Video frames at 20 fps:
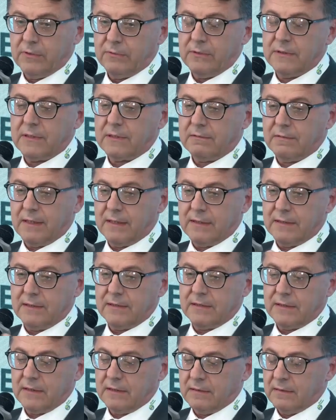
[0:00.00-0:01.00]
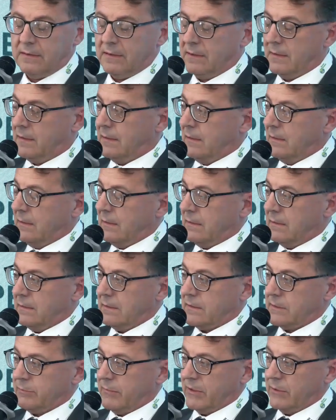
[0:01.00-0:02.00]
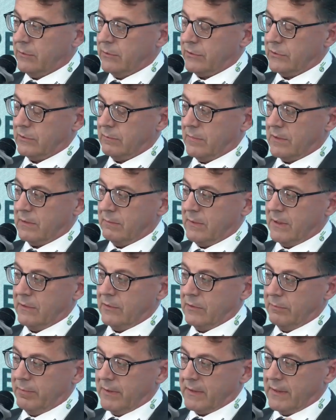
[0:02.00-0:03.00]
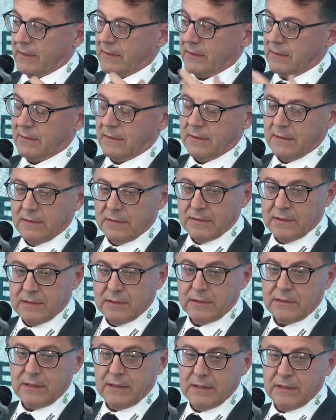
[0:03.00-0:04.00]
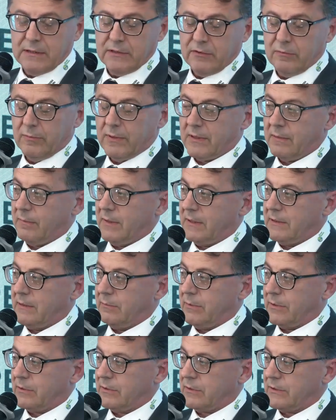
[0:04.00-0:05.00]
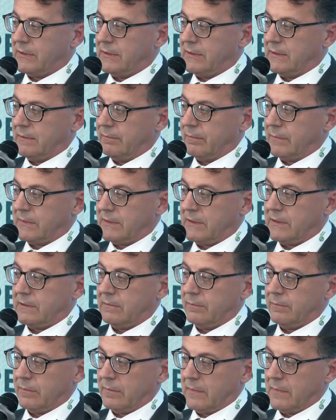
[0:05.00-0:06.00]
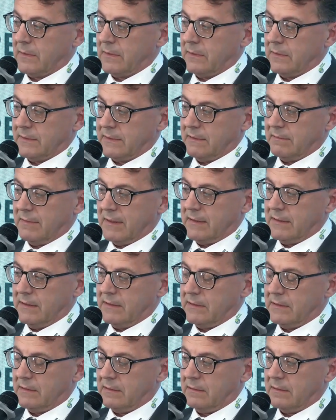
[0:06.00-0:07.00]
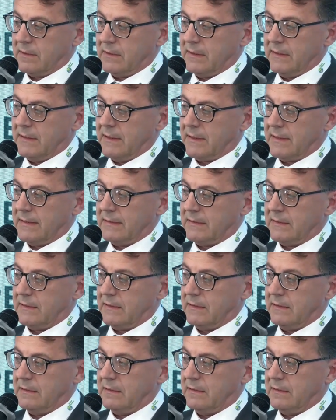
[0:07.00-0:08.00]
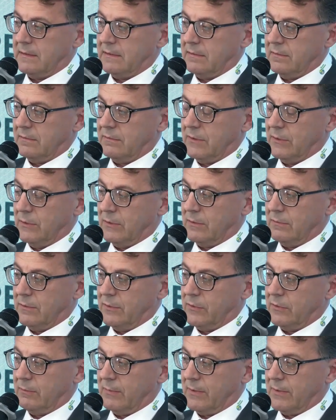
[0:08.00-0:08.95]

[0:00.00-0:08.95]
when the epidermis comes into the wound of the eardrum, or a flap of the